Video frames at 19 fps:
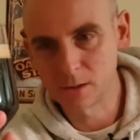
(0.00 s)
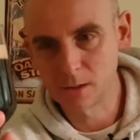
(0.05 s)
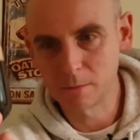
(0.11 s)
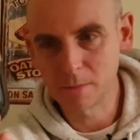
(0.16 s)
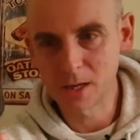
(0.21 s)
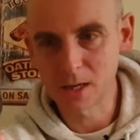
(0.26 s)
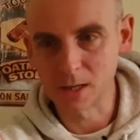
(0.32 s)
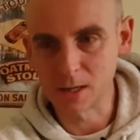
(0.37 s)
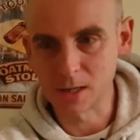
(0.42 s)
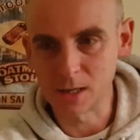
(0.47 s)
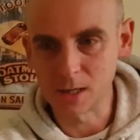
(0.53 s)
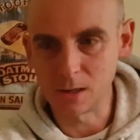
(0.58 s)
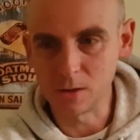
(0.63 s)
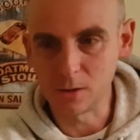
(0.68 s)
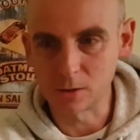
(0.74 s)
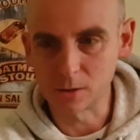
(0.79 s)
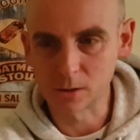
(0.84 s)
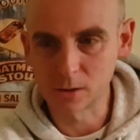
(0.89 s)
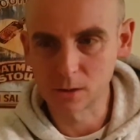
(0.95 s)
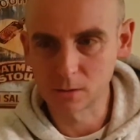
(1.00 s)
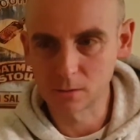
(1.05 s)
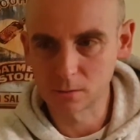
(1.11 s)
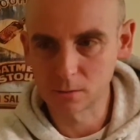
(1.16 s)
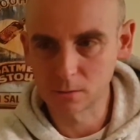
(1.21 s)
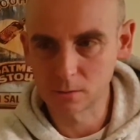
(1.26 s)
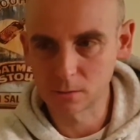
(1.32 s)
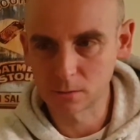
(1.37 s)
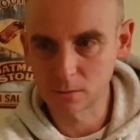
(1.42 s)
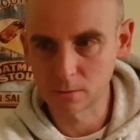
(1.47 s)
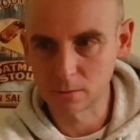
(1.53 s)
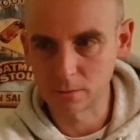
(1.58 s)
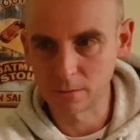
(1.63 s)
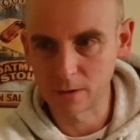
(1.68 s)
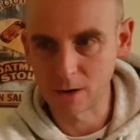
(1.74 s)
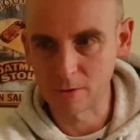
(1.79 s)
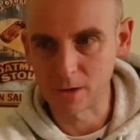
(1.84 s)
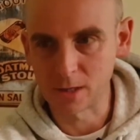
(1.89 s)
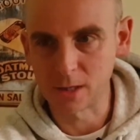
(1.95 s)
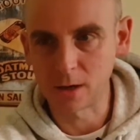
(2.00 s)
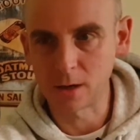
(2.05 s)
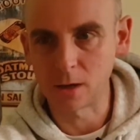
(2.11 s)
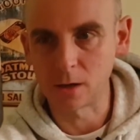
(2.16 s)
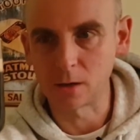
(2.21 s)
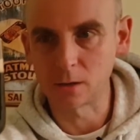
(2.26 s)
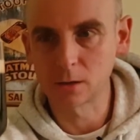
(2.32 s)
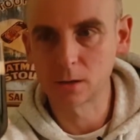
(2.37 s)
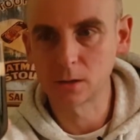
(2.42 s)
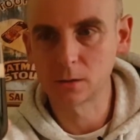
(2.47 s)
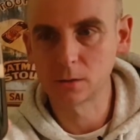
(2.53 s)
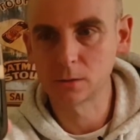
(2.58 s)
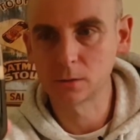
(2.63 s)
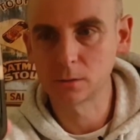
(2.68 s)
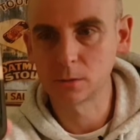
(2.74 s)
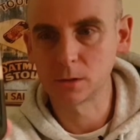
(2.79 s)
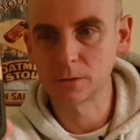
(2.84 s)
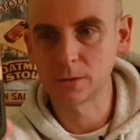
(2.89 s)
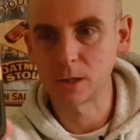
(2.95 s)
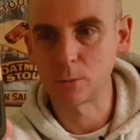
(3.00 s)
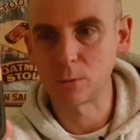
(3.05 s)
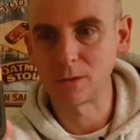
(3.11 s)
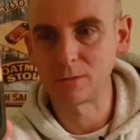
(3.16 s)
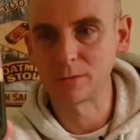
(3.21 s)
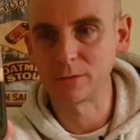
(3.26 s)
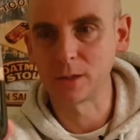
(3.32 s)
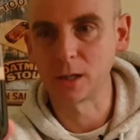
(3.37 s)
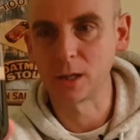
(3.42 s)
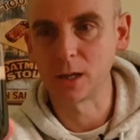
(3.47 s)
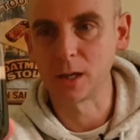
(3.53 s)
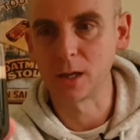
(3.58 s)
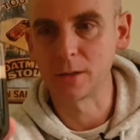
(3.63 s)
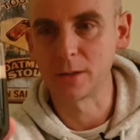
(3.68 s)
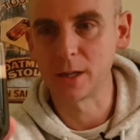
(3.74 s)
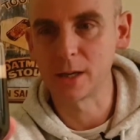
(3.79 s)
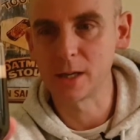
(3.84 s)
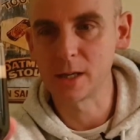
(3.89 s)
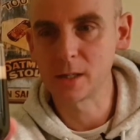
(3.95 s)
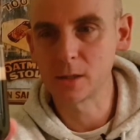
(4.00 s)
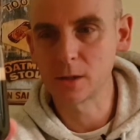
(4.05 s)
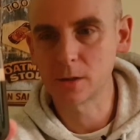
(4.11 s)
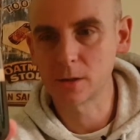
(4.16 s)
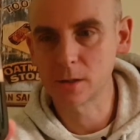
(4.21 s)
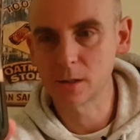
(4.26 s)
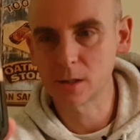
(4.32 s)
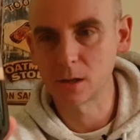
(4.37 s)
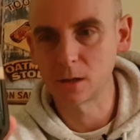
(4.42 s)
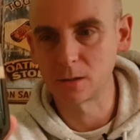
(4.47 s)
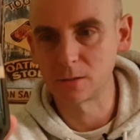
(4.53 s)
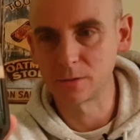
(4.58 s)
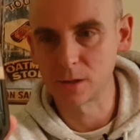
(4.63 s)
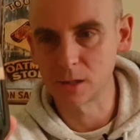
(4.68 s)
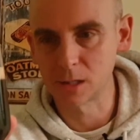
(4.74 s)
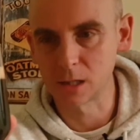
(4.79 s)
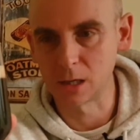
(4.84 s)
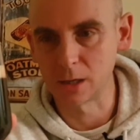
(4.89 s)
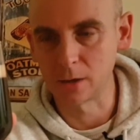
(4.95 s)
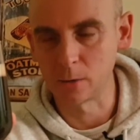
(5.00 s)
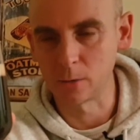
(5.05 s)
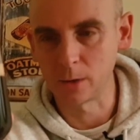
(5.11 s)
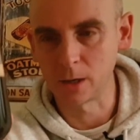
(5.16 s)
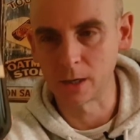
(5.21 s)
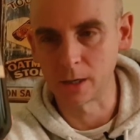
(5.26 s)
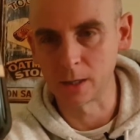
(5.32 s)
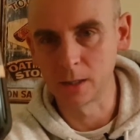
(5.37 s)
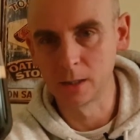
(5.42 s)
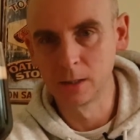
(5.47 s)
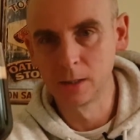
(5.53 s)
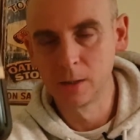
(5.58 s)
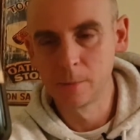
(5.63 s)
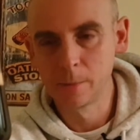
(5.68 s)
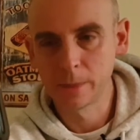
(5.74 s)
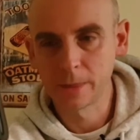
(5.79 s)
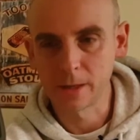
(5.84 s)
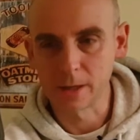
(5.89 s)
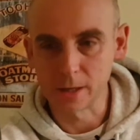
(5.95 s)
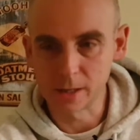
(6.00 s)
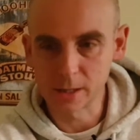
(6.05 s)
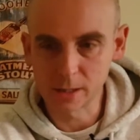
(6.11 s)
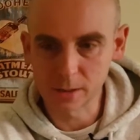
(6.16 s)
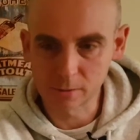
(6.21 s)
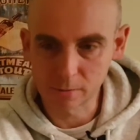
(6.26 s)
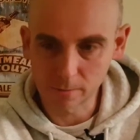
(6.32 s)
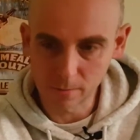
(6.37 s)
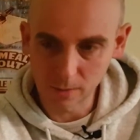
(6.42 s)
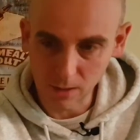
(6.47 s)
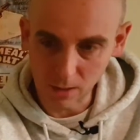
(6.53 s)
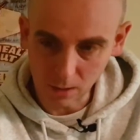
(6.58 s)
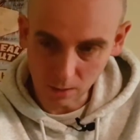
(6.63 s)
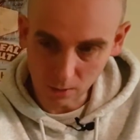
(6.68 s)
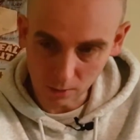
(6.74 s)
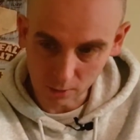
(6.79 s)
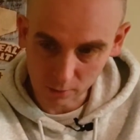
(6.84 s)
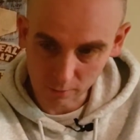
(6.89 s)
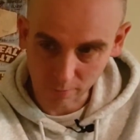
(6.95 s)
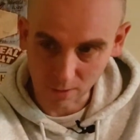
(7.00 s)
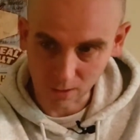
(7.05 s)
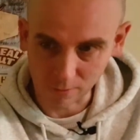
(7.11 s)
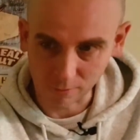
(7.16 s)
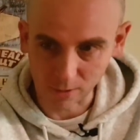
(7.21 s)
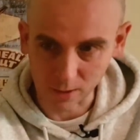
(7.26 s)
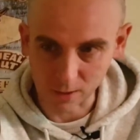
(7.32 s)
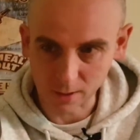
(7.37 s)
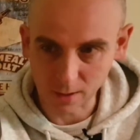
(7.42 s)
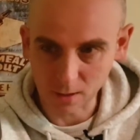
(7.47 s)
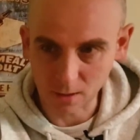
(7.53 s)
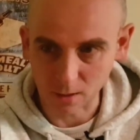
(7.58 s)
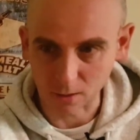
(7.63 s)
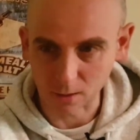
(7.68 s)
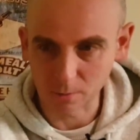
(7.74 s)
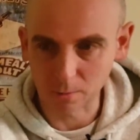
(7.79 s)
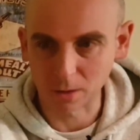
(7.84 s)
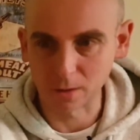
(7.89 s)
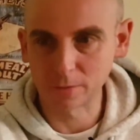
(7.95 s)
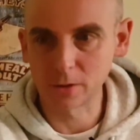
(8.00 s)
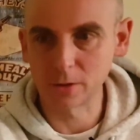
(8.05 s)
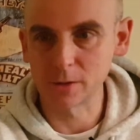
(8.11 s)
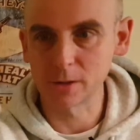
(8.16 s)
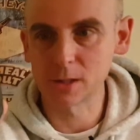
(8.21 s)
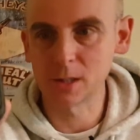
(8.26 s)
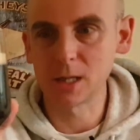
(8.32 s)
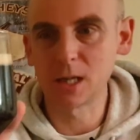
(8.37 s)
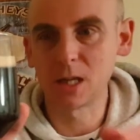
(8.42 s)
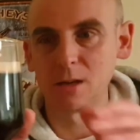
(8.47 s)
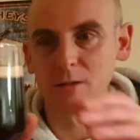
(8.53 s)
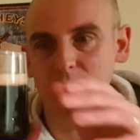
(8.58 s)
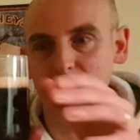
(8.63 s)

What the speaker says: to me, it looks very dark with that one finger head that is going to start fizzling away. It looks really, really dark, but I've got a sneaky